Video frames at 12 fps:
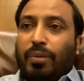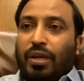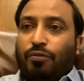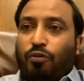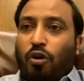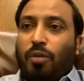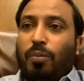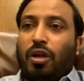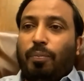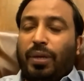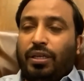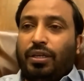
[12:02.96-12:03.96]
by formula
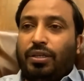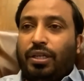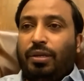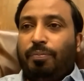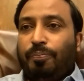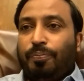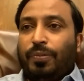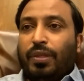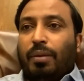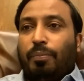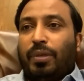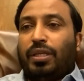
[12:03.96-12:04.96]
making tea,
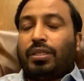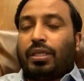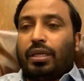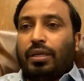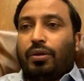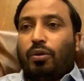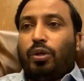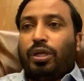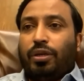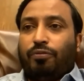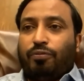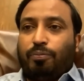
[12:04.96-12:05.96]
means no
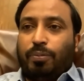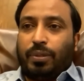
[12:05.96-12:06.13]
need of